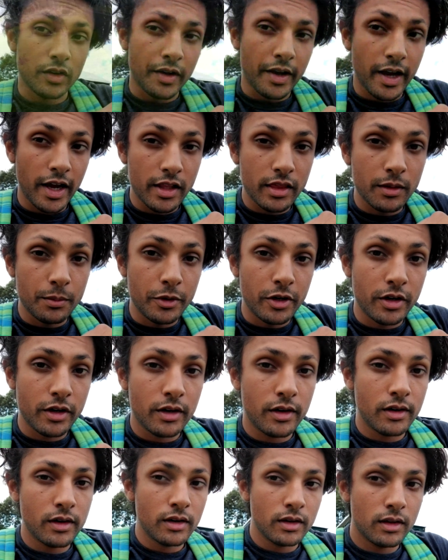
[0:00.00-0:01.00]
had the
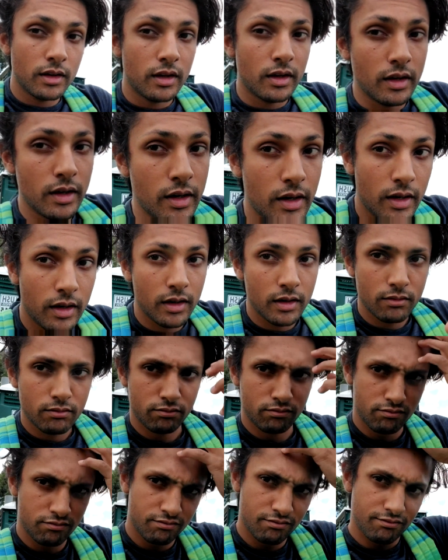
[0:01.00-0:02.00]
burger, and
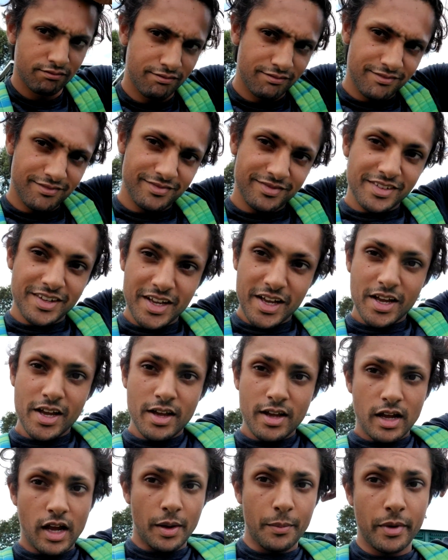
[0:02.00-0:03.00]

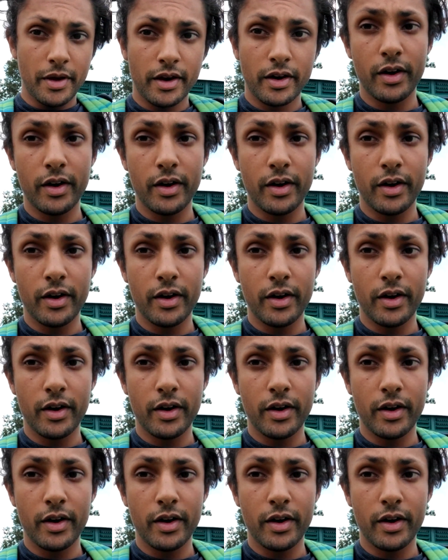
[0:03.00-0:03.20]
I'm here